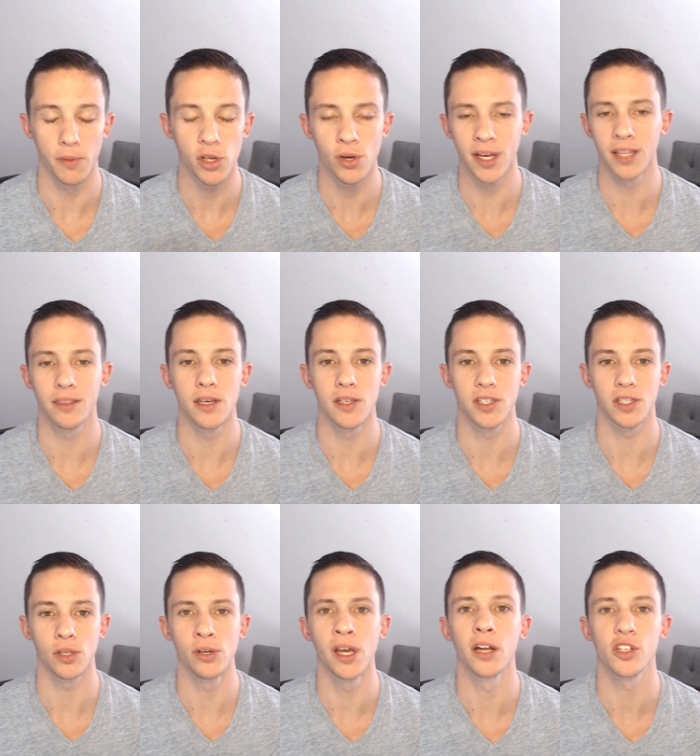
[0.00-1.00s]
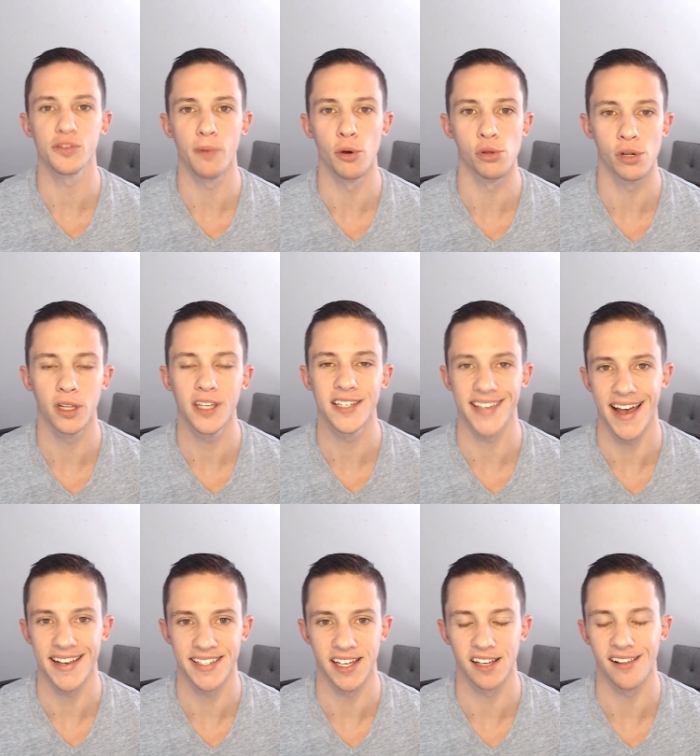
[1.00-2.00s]
but you can get these, you can get exposure to these
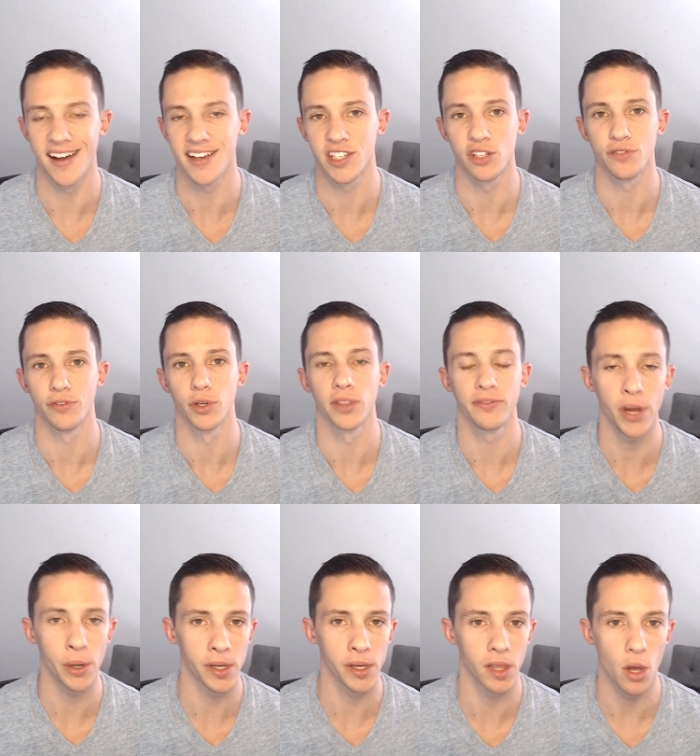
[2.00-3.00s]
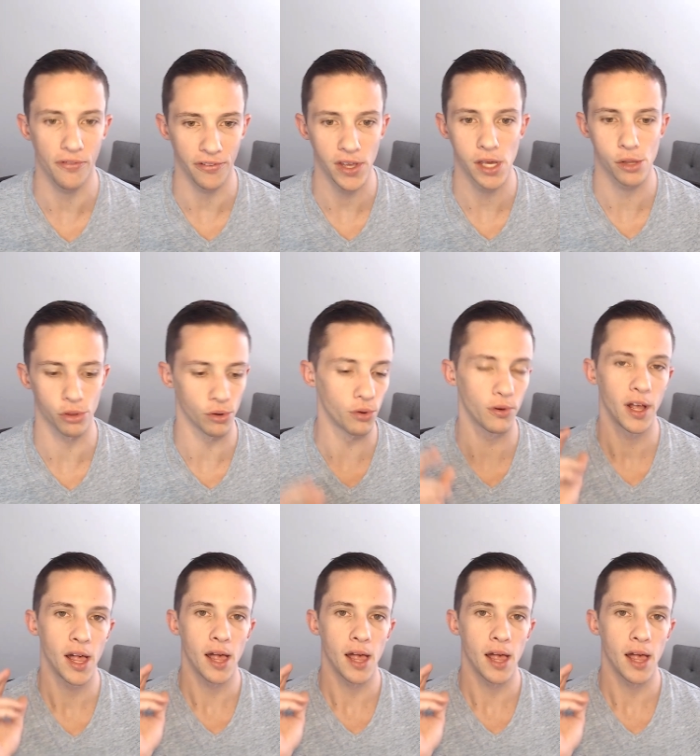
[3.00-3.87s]
asset classes for very low fee through